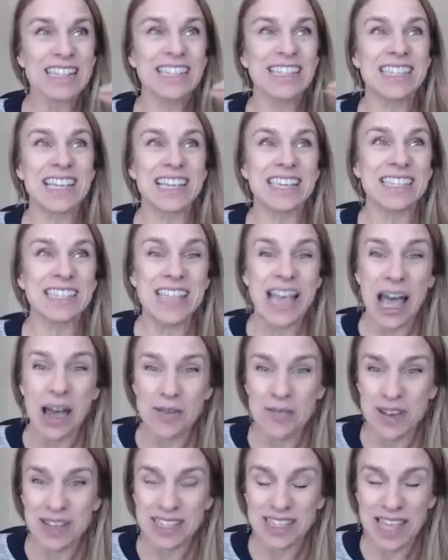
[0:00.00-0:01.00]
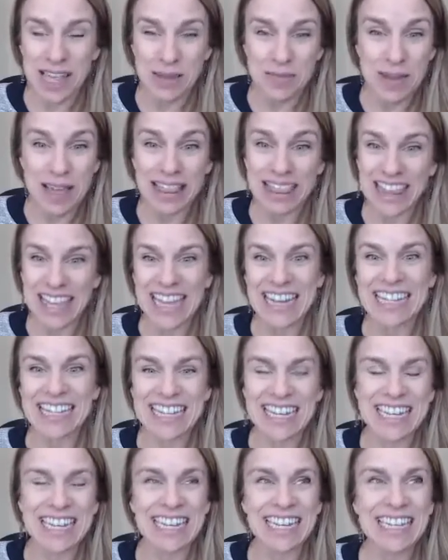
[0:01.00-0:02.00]
since I was like my late
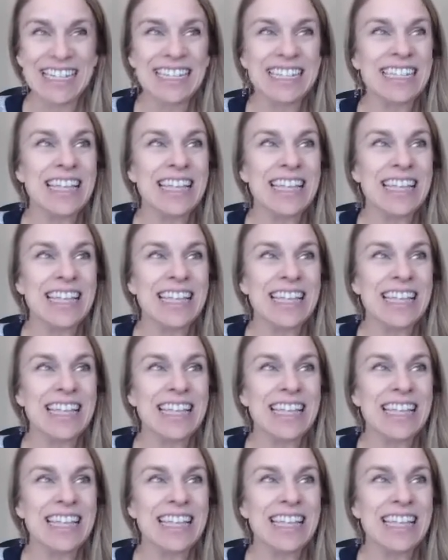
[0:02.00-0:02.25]
teens.